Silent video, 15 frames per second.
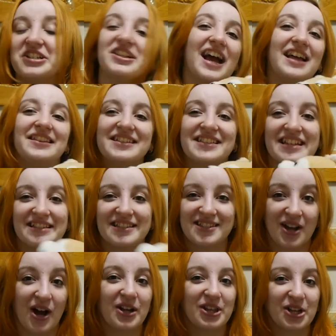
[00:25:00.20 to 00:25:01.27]
actually had this
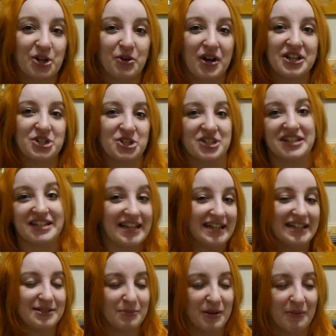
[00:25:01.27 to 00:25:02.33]
inside the crate just to
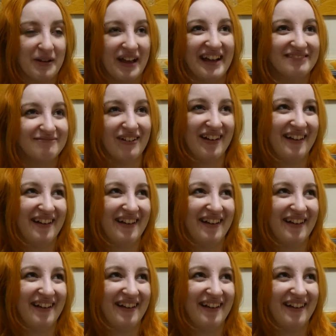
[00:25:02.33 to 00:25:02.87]
tease me a bit.